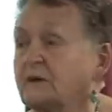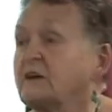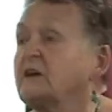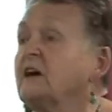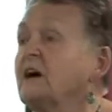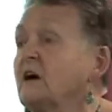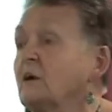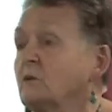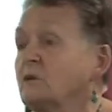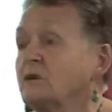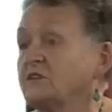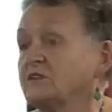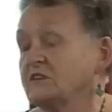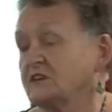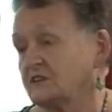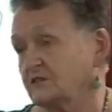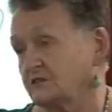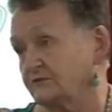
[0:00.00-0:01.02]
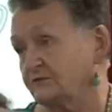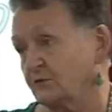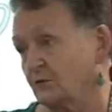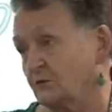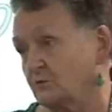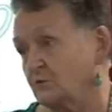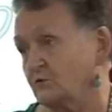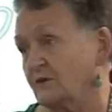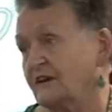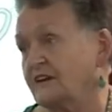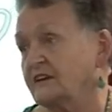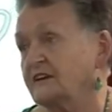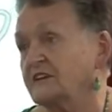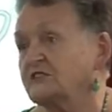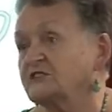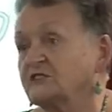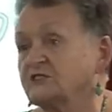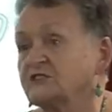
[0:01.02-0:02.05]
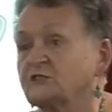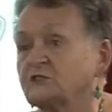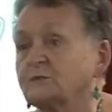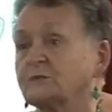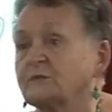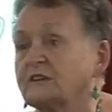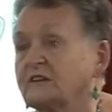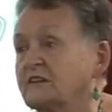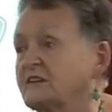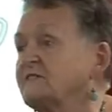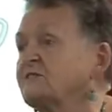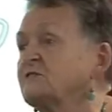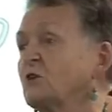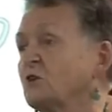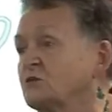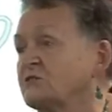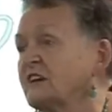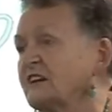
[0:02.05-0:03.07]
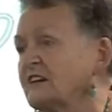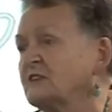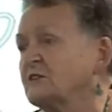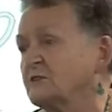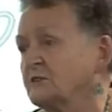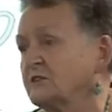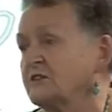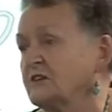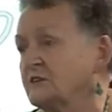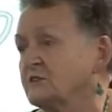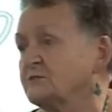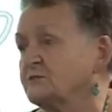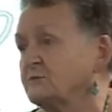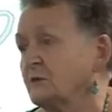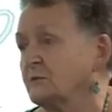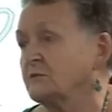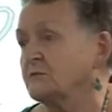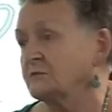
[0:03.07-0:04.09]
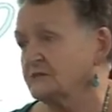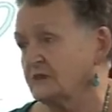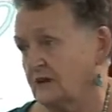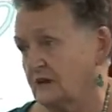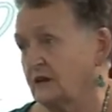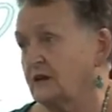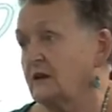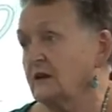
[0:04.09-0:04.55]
but with the conformal radiation therapy now they've knocked out a lot of those problems.